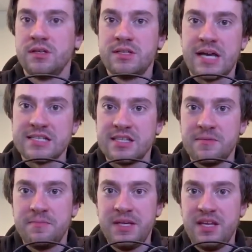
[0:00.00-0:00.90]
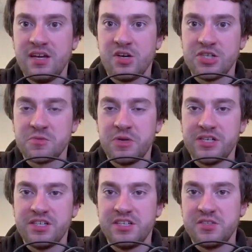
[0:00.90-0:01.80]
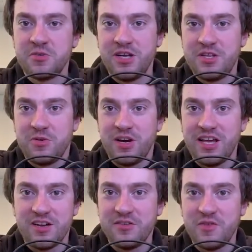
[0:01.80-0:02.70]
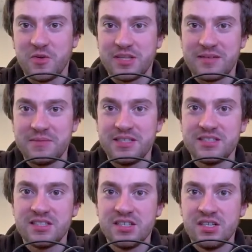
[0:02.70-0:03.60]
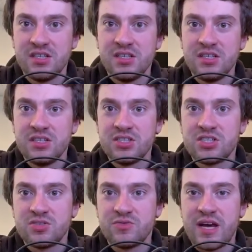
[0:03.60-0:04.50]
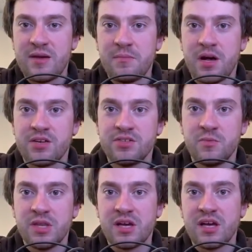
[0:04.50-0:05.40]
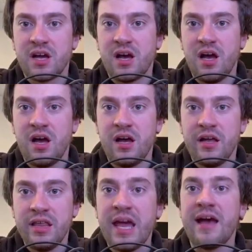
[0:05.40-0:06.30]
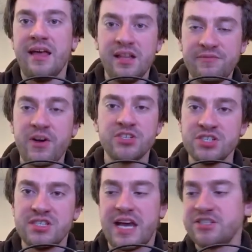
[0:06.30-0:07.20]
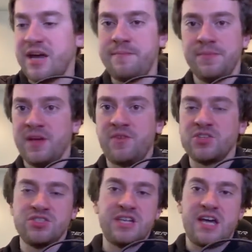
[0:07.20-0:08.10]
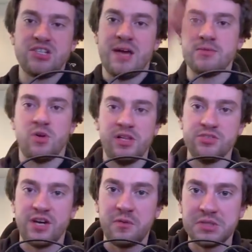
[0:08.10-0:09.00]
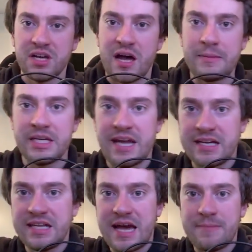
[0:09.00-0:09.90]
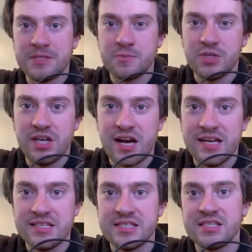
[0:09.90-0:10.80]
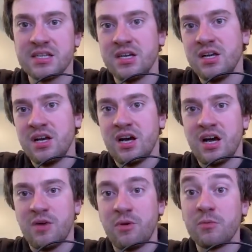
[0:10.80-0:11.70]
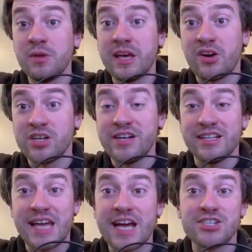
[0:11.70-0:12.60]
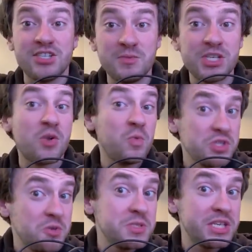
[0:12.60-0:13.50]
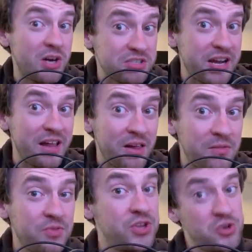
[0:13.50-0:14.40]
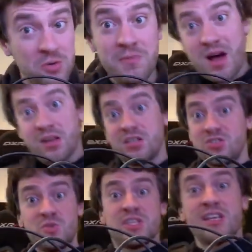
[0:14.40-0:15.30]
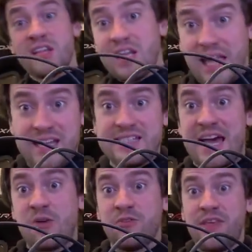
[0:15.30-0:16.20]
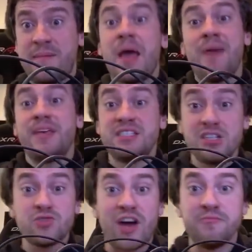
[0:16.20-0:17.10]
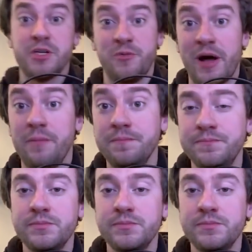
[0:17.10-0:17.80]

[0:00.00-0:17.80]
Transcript: Tesla beating hardware in 2020. I don't even know what that means. Surround monitoring with, uh, yeah, it functions as a dash cam. It functions as a dash cam. It's all integrated with the comma connect app. It's pretty nice. Uh, when will we get RL to actually work? We're using RL. The new models, you can take the lanes out of them and they still drive pretty well.